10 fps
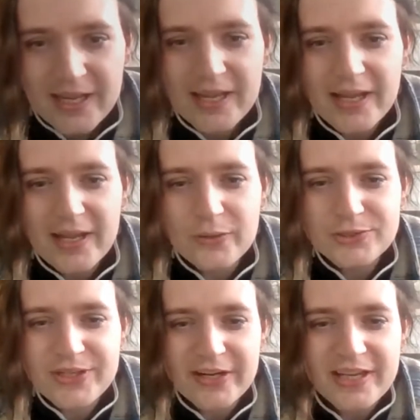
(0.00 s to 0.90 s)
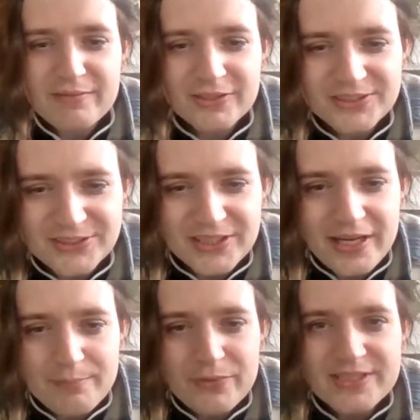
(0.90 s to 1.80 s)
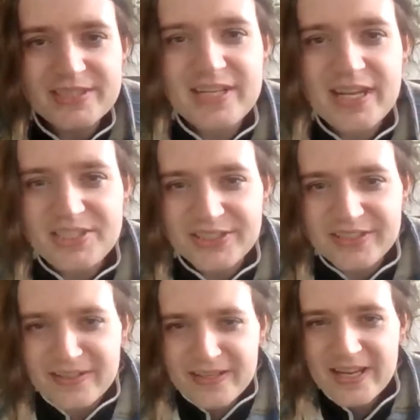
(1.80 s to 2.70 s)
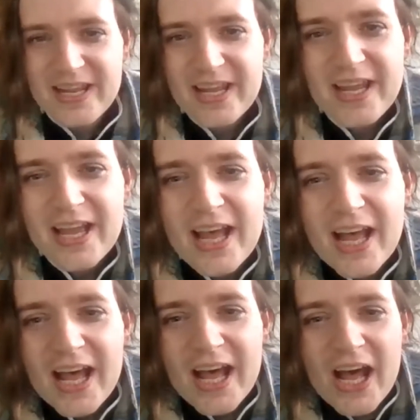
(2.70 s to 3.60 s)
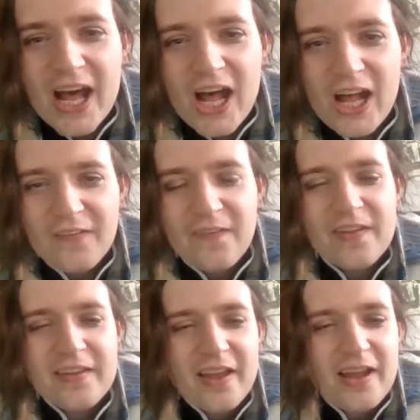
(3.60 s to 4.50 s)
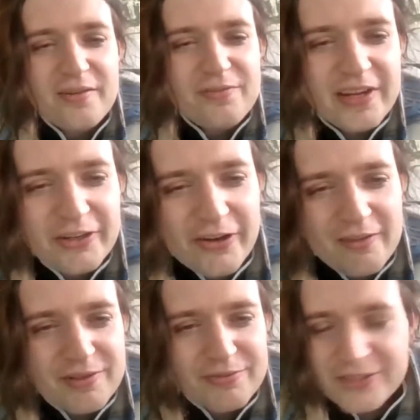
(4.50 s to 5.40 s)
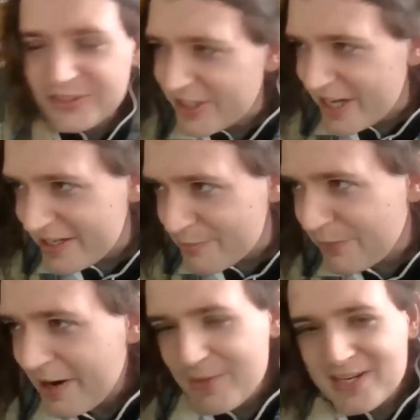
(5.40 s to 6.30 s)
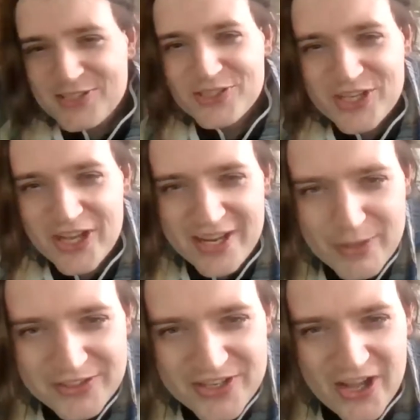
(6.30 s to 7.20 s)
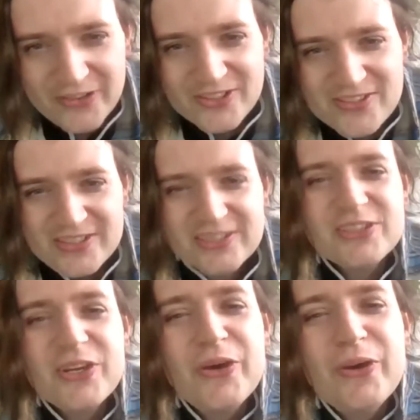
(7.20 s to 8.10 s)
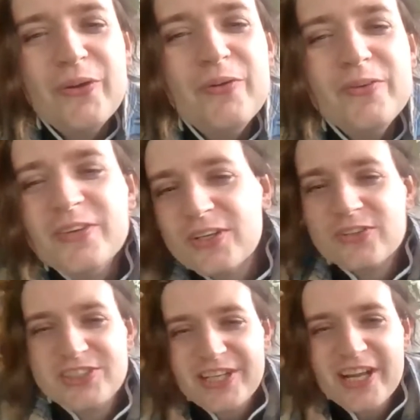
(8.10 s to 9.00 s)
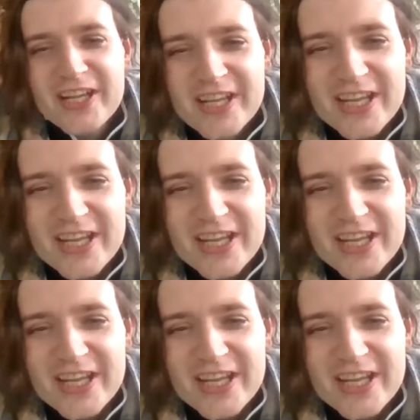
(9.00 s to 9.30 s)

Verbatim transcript: uh, who's going to give us a presentation on uh, the figure of the first Canadian Prime Minister, John A. Macdonald. So, Christina,